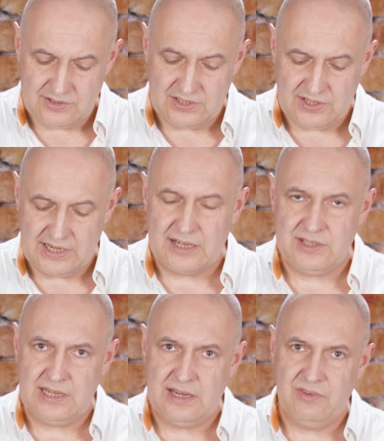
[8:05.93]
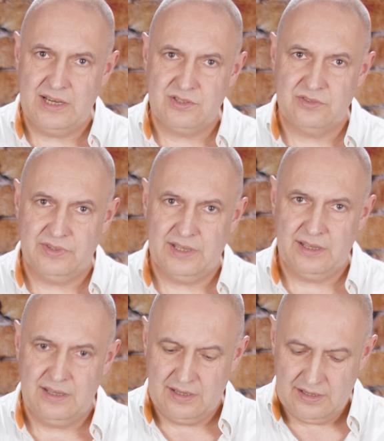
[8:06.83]
disconnect in the event of
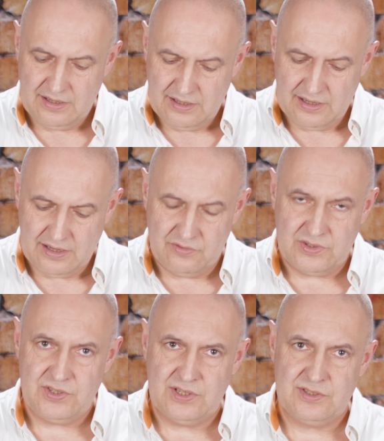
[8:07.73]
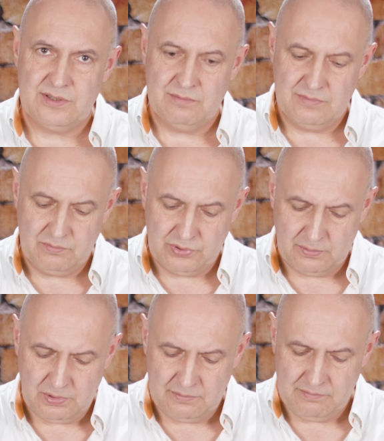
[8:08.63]
a system
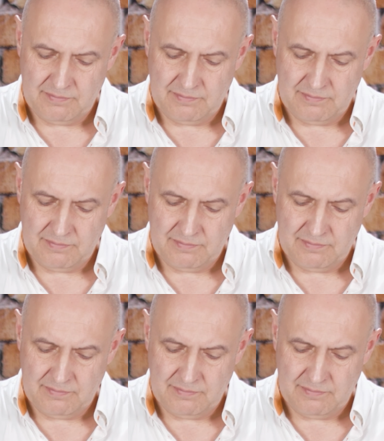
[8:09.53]
problem,